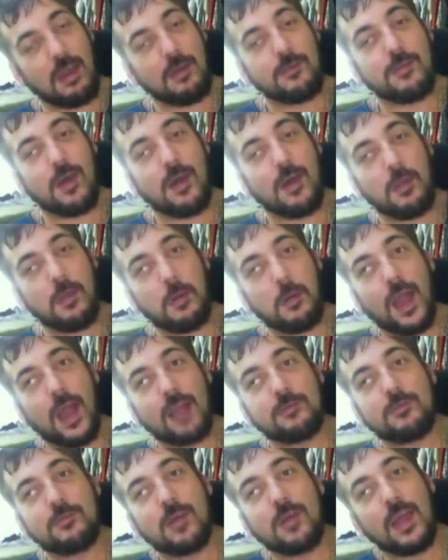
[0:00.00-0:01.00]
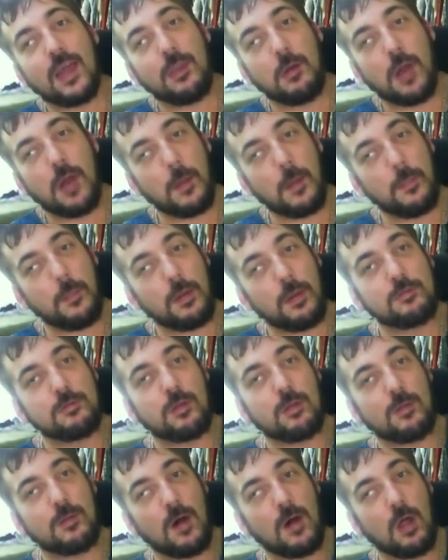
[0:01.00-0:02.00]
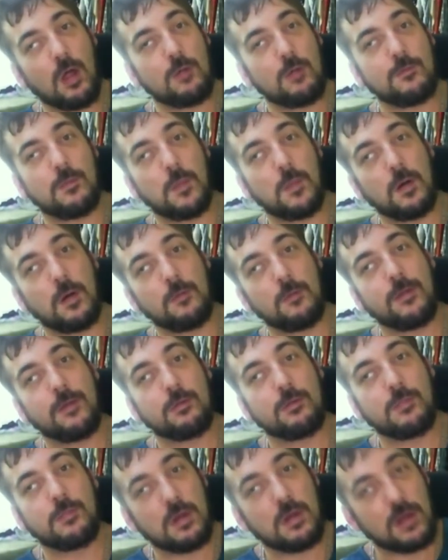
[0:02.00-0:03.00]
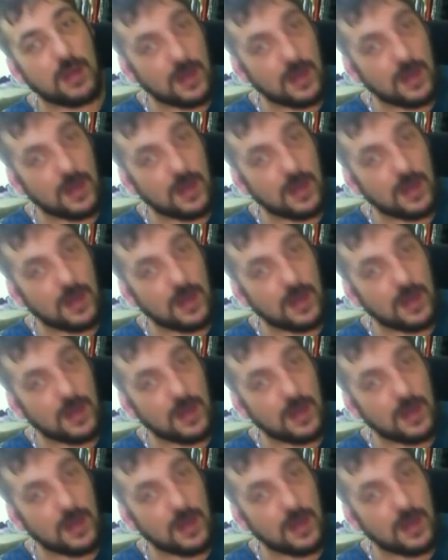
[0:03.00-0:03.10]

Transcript: I do actually. I do have pictures of all of them on Facebook.